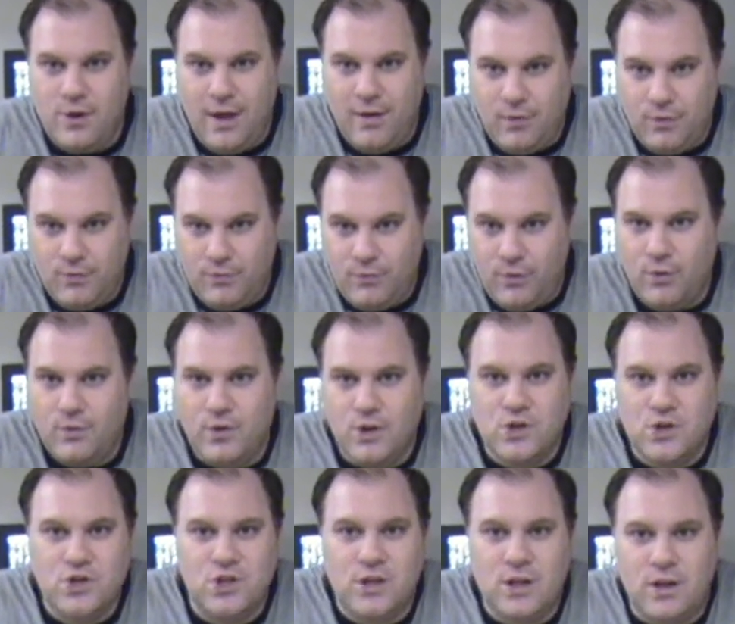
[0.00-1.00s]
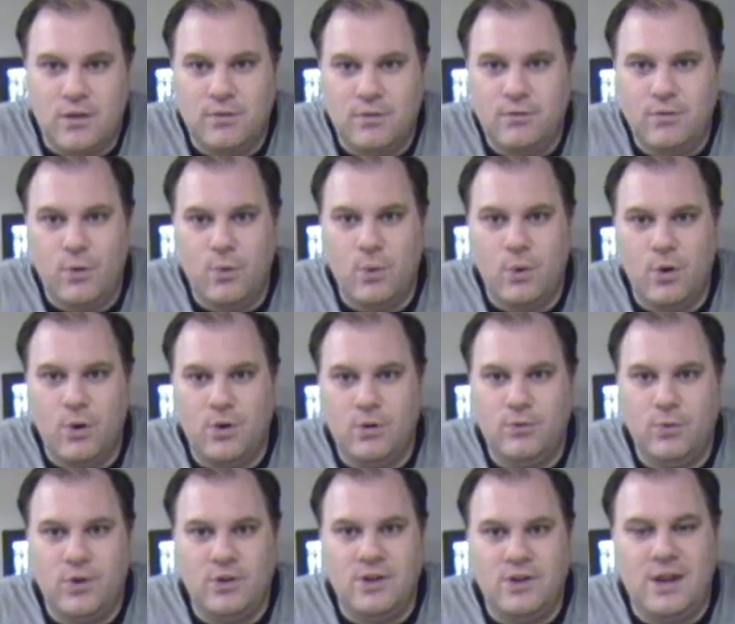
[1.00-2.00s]
down the road you have the full version
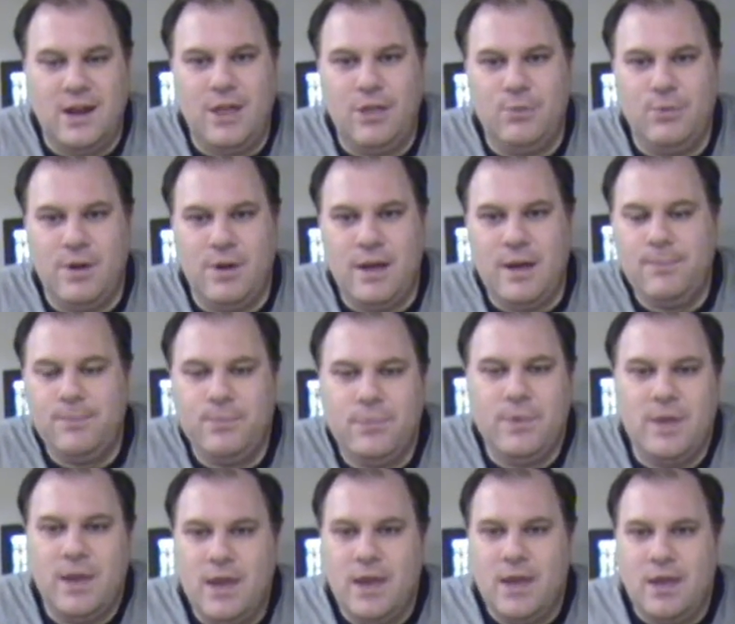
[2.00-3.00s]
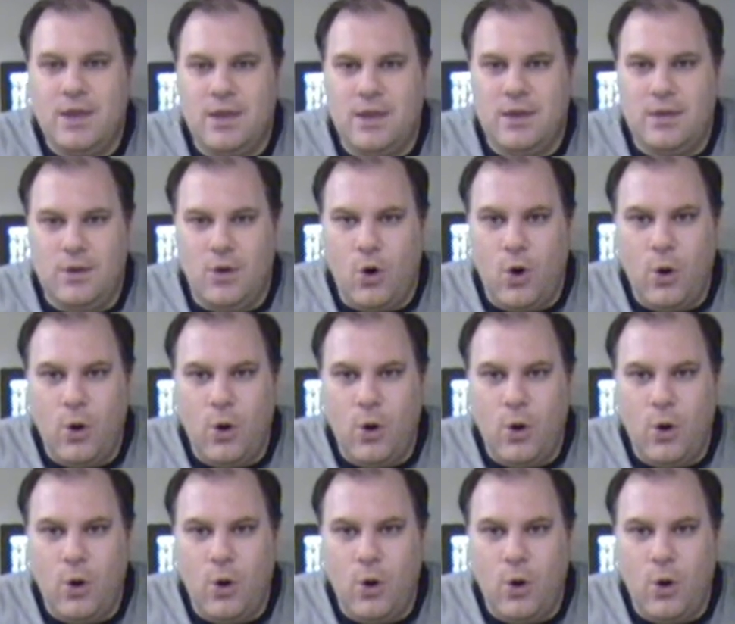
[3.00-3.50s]
of Full World 1483,